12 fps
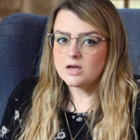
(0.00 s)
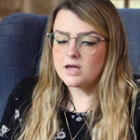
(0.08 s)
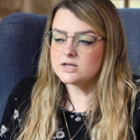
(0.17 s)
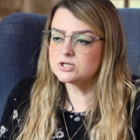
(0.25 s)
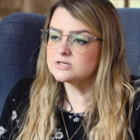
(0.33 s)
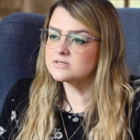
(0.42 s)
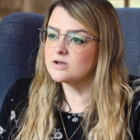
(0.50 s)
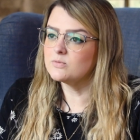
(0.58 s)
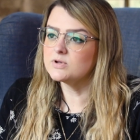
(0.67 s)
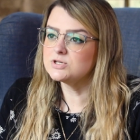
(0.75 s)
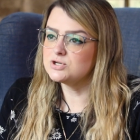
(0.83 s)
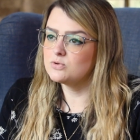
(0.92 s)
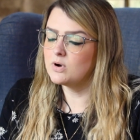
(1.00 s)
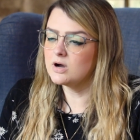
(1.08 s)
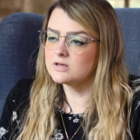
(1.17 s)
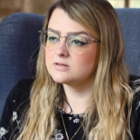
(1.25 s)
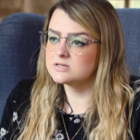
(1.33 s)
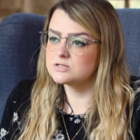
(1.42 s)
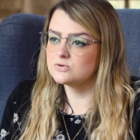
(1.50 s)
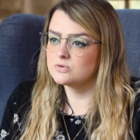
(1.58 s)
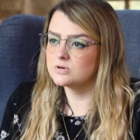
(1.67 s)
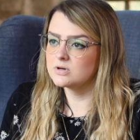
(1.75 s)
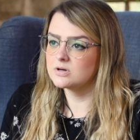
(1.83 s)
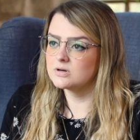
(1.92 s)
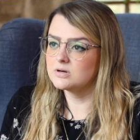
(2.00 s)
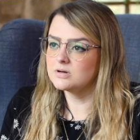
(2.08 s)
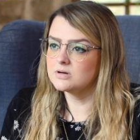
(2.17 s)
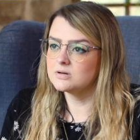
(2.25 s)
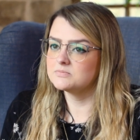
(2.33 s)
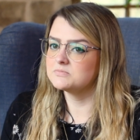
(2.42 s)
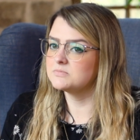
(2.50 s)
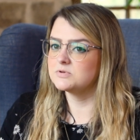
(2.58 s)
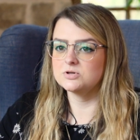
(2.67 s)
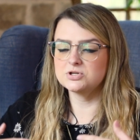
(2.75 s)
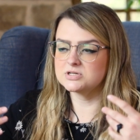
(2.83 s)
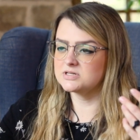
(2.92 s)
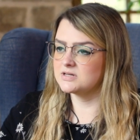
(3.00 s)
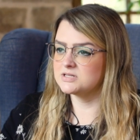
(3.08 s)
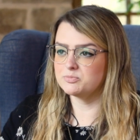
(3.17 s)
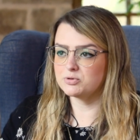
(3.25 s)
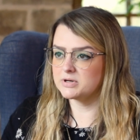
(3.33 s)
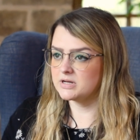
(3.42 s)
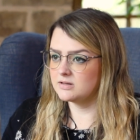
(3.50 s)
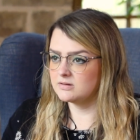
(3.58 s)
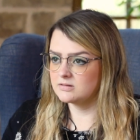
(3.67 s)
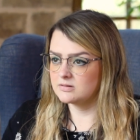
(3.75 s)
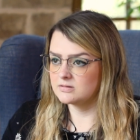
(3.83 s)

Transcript: It's just like once you walk in this door, you just get to breathe.